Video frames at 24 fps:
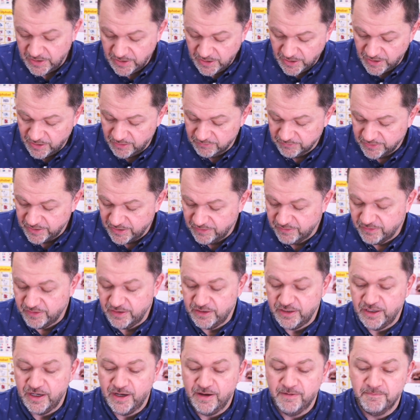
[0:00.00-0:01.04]
I'll get
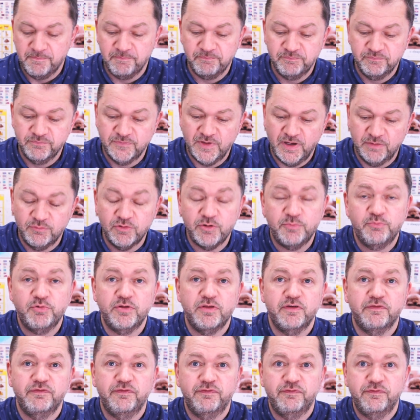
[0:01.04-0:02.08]
the, I want to put
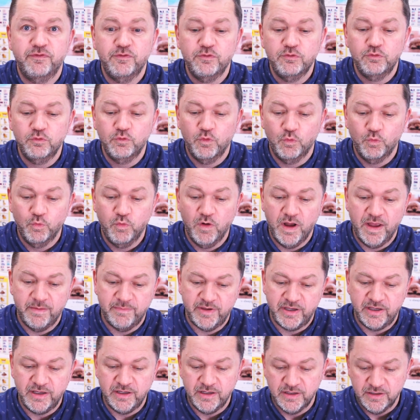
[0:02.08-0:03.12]
the full
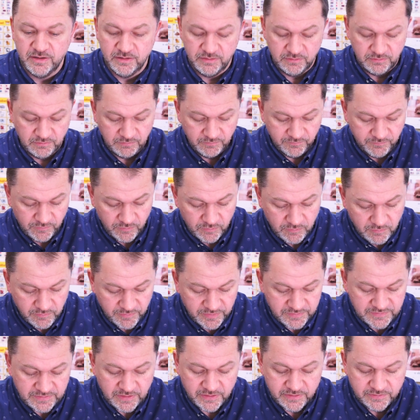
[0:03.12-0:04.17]
whammy of all
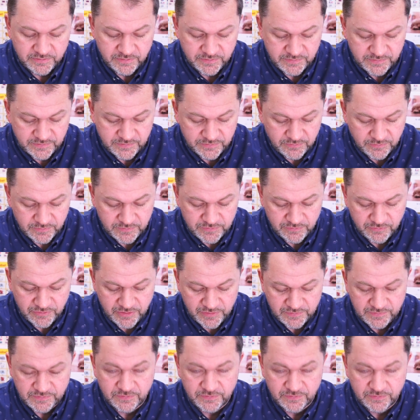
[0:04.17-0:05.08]
the tartar sauce on it.